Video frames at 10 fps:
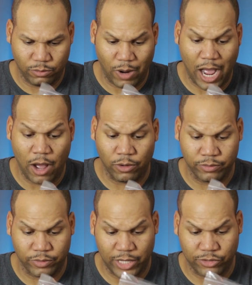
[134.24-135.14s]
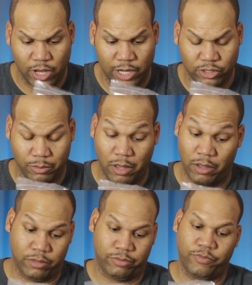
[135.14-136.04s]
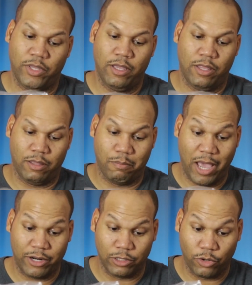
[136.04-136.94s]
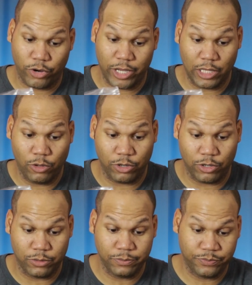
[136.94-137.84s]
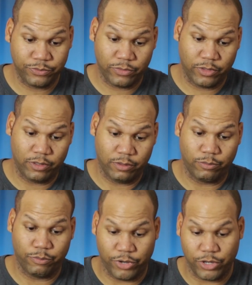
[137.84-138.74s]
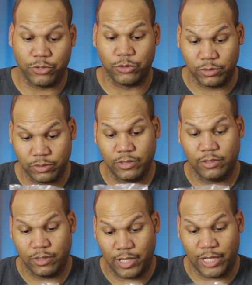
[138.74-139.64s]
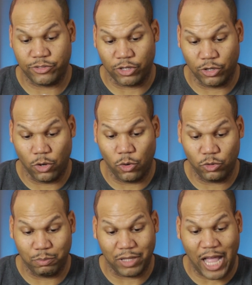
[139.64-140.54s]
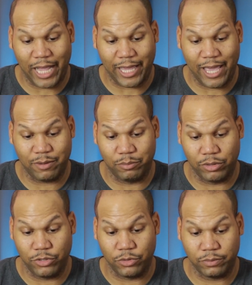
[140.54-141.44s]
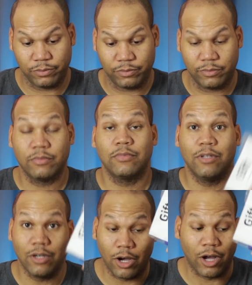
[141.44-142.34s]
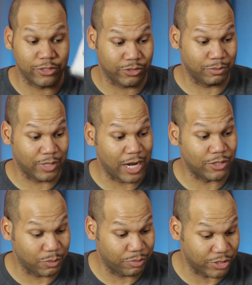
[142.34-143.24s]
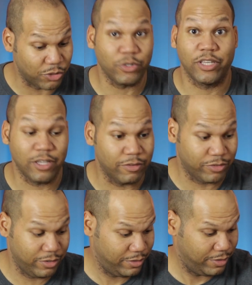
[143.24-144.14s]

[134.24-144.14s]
Wow, that's awesome. Oh, Mandalorian logo, pretty cool. That's in gold, black, and blue. Awesome, that is a pretty sweet gift.